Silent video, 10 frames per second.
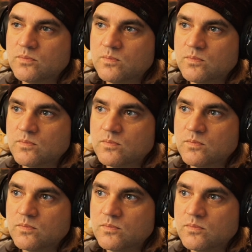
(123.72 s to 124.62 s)

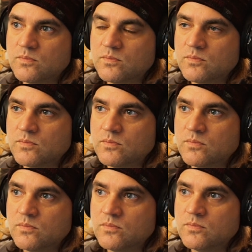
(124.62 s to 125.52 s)

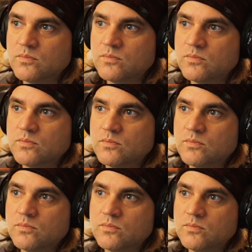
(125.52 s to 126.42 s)

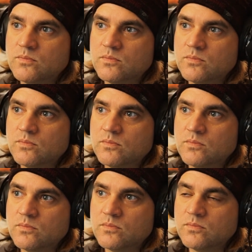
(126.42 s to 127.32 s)

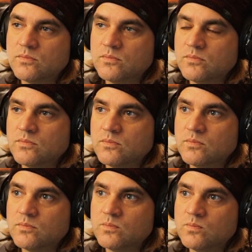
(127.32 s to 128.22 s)

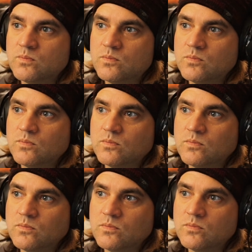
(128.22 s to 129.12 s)

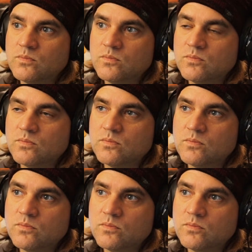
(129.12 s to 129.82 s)
No words are spoken by the person on screen.